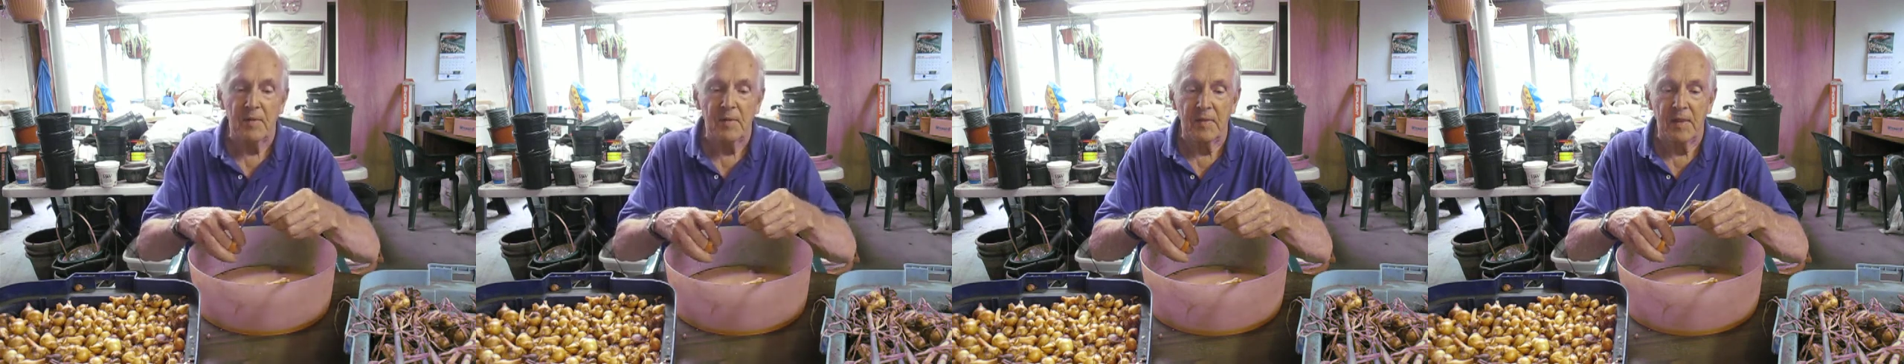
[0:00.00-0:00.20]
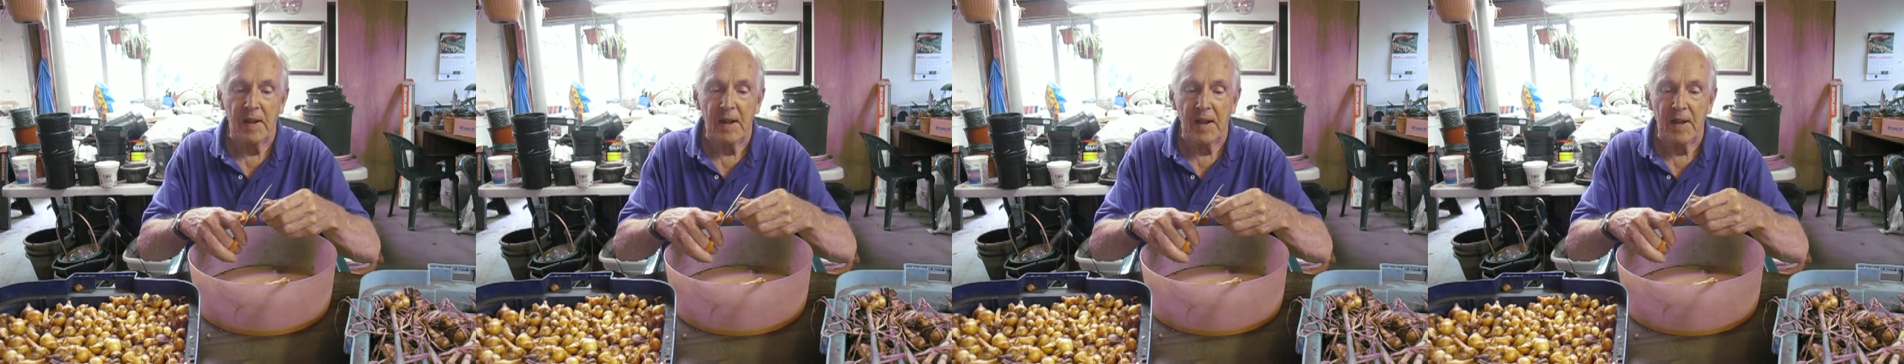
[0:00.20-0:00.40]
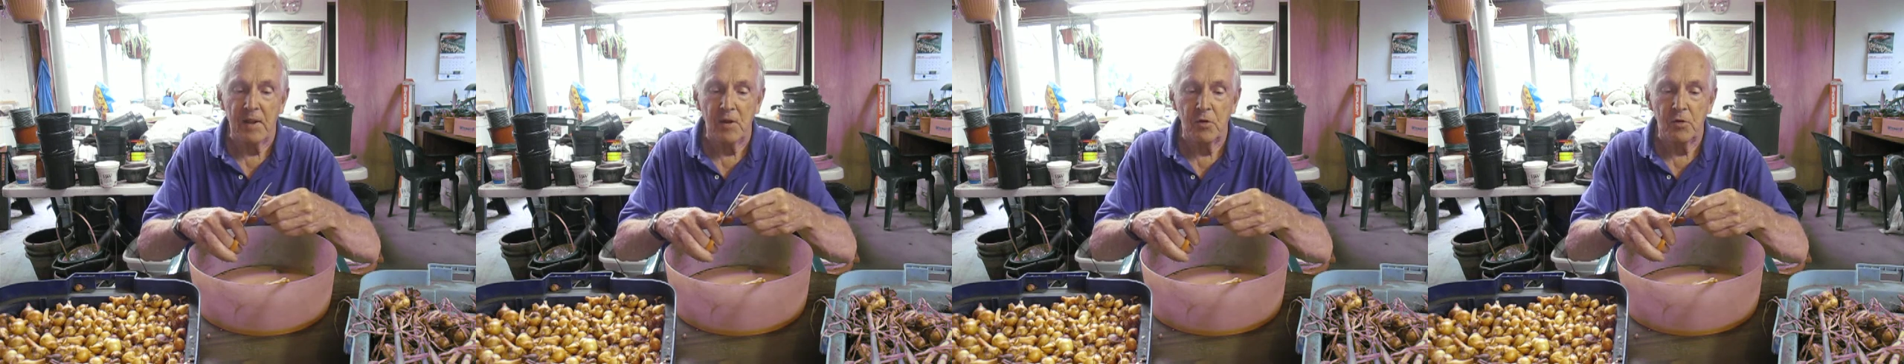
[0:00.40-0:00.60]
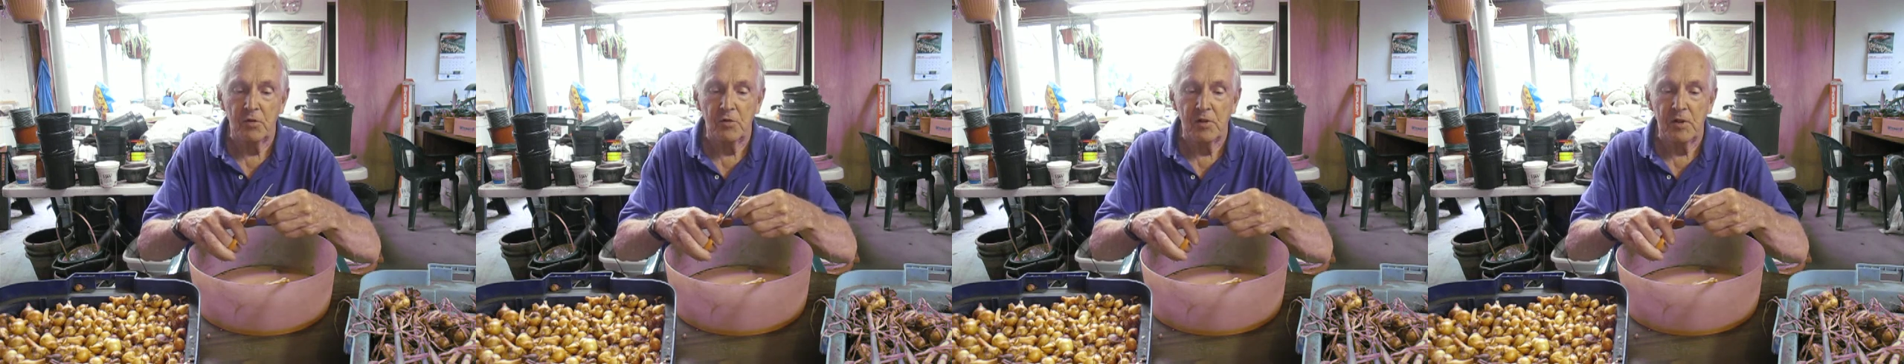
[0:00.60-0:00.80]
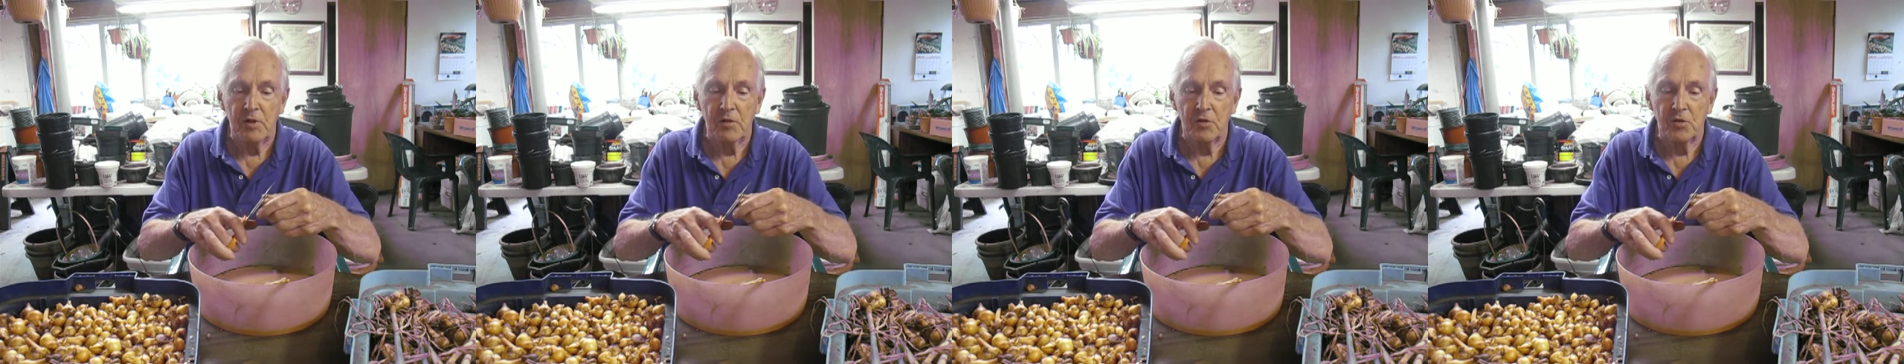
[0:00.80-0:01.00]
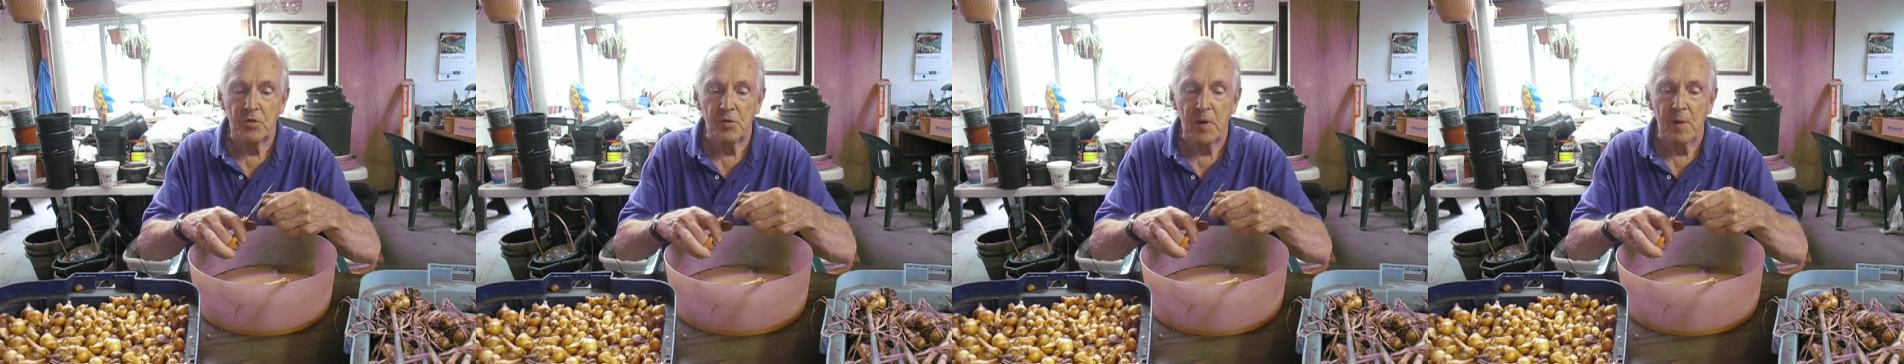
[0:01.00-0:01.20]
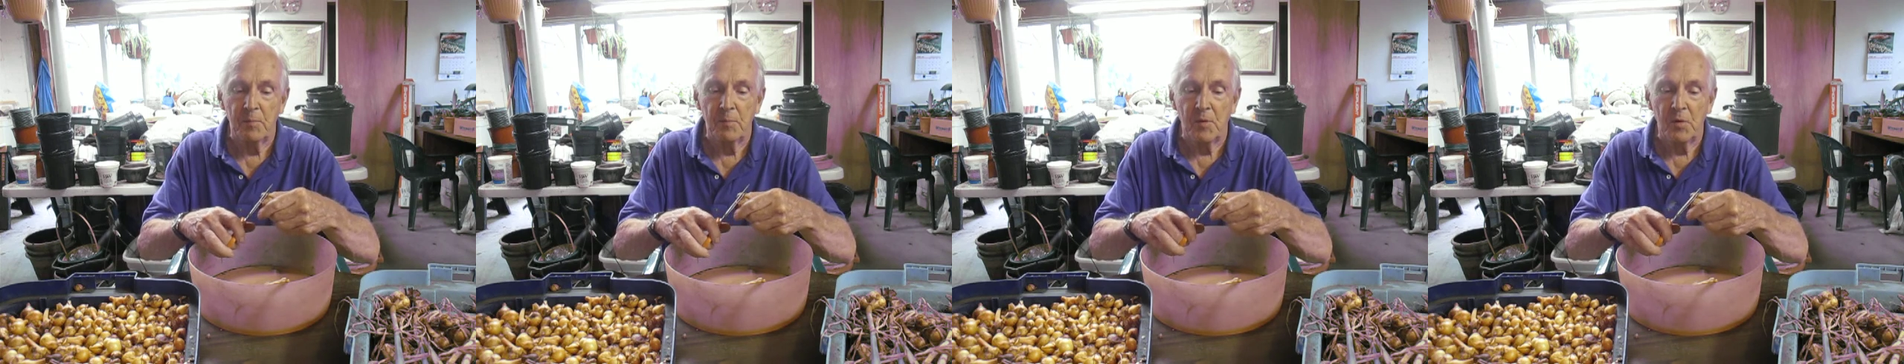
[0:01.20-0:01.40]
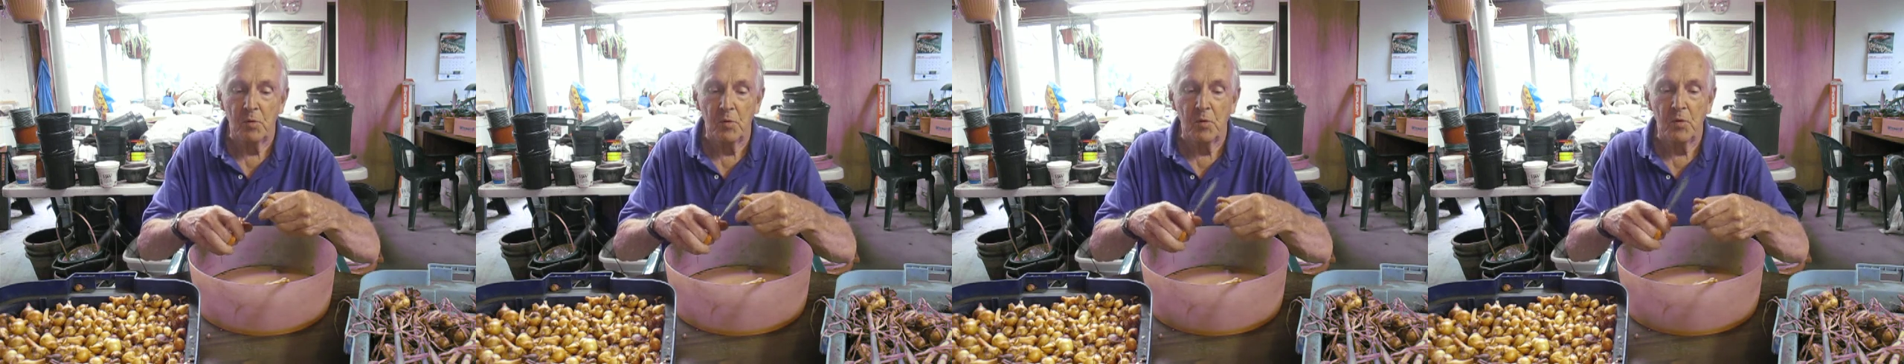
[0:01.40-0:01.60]
and then I usually
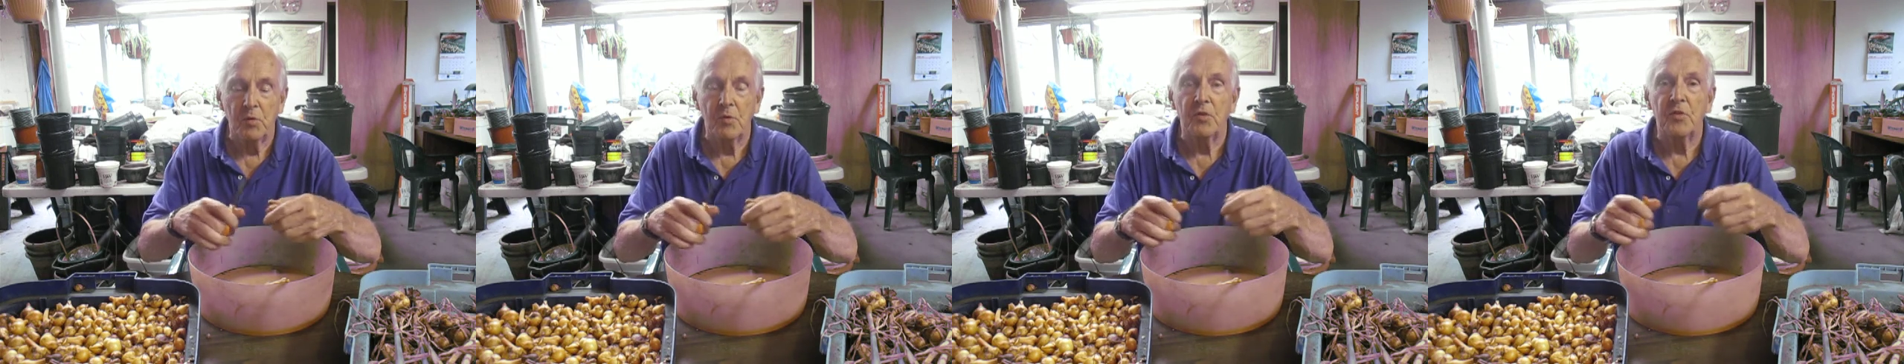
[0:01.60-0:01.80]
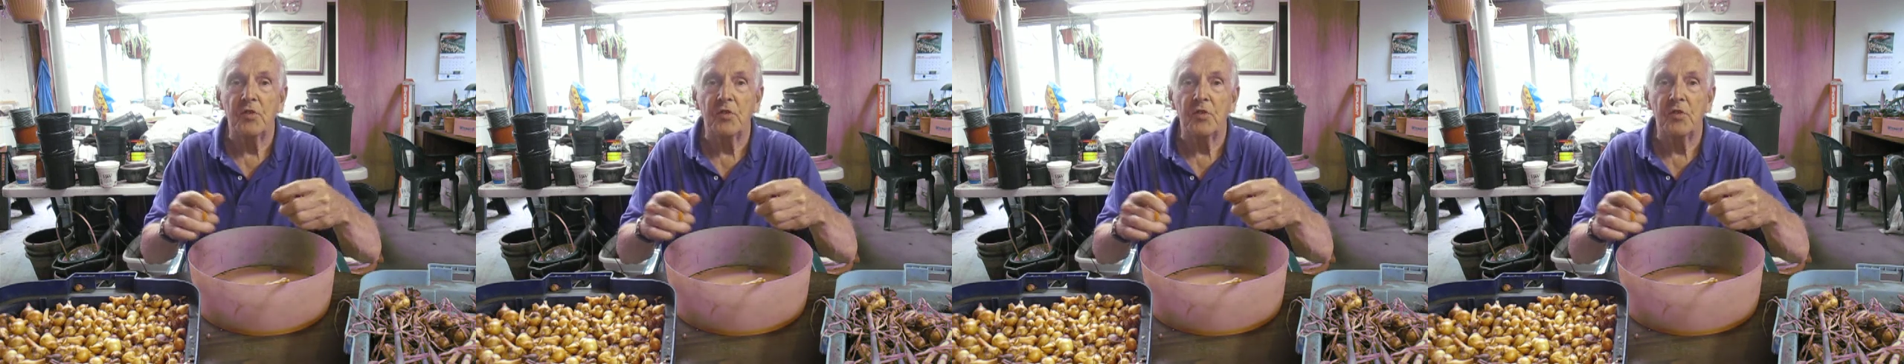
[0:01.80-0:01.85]
trim the root